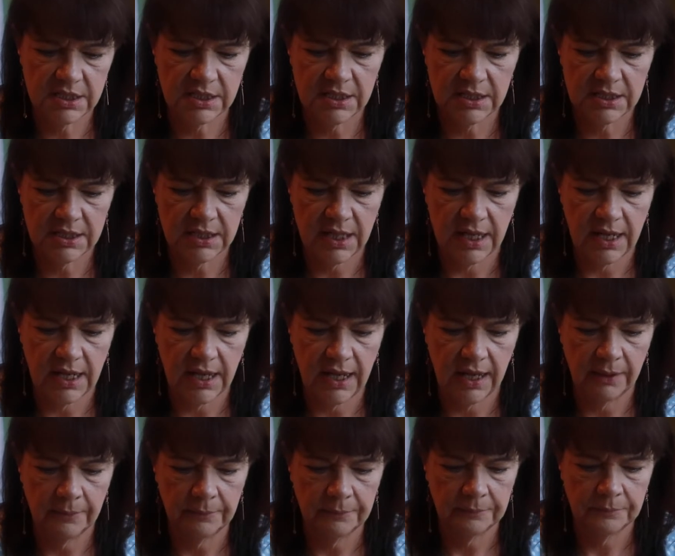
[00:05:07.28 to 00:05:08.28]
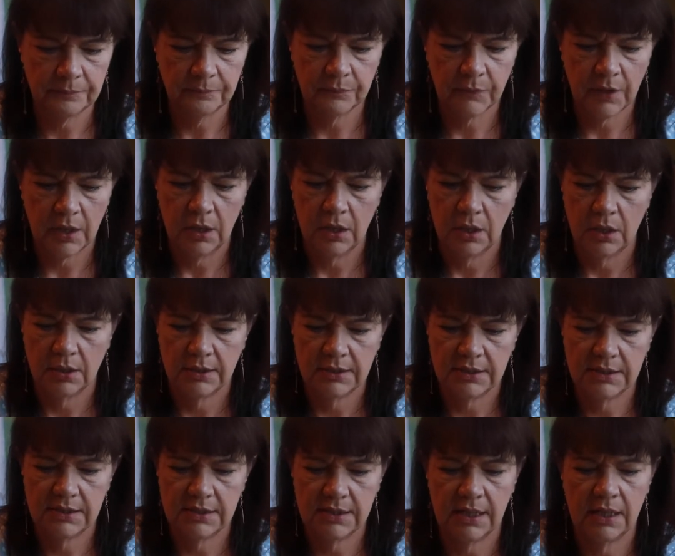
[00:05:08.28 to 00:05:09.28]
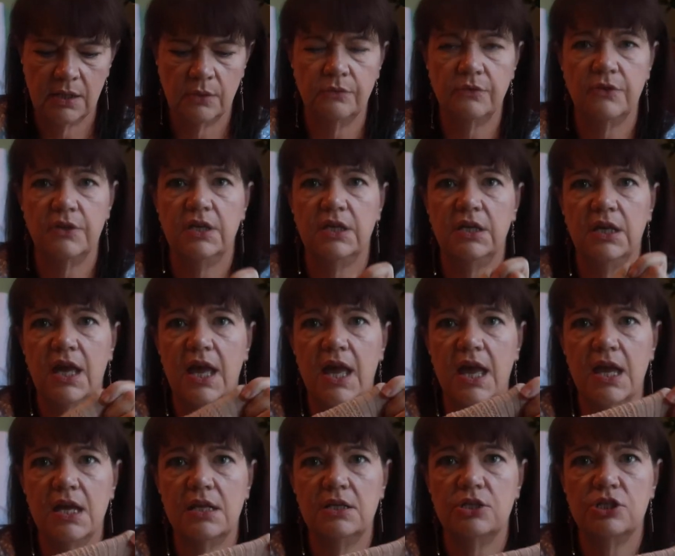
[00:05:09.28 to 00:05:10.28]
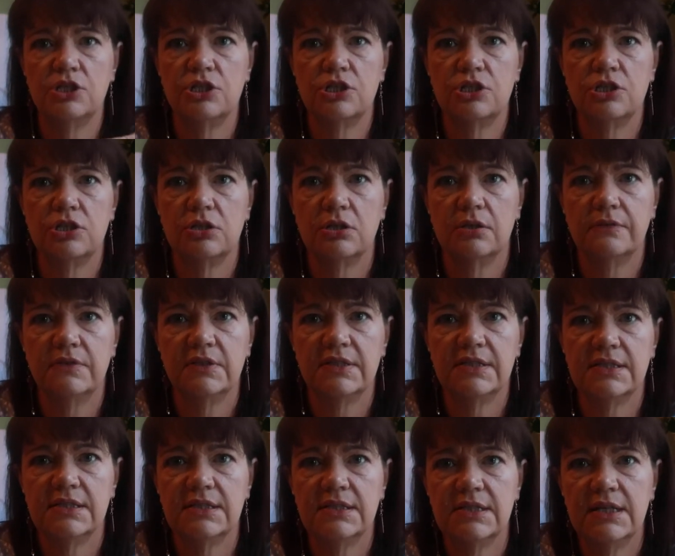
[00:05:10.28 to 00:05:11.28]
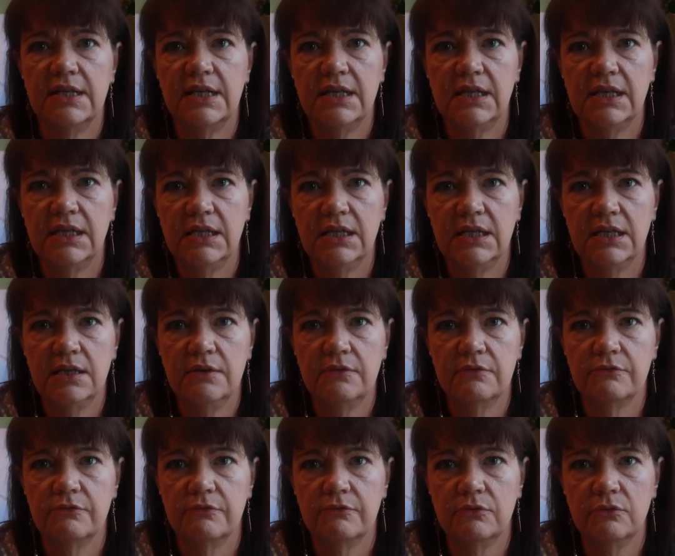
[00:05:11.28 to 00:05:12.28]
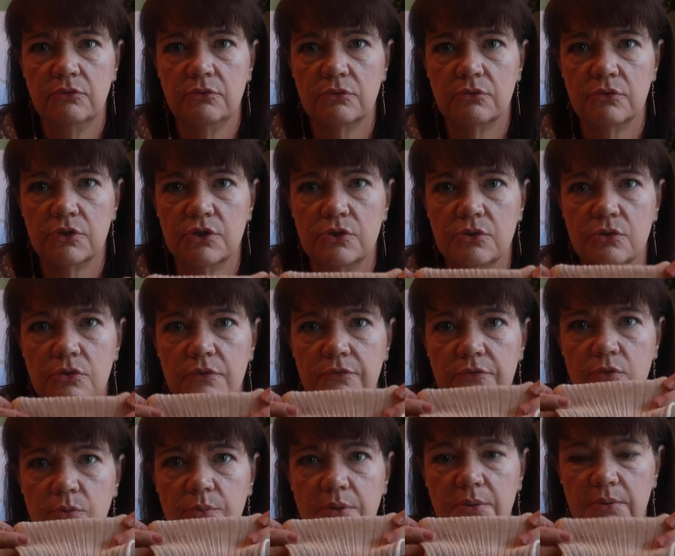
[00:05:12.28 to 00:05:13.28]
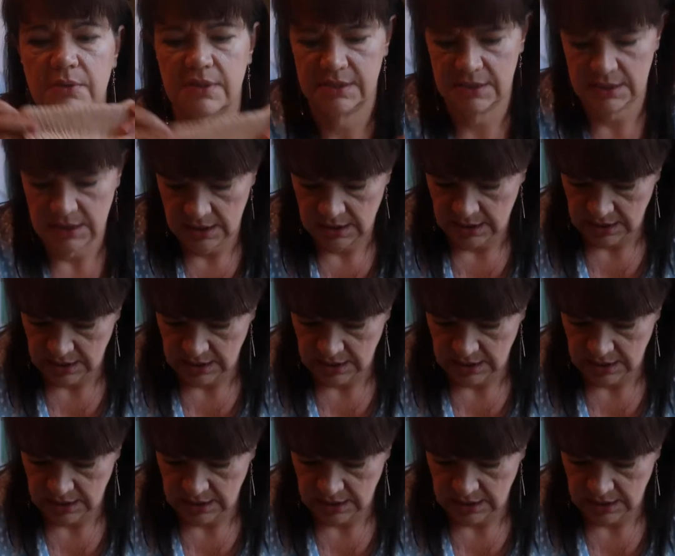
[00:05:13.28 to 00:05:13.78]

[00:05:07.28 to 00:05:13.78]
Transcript: detailing down the edge of the sleeve. Not sure if you'll be able to see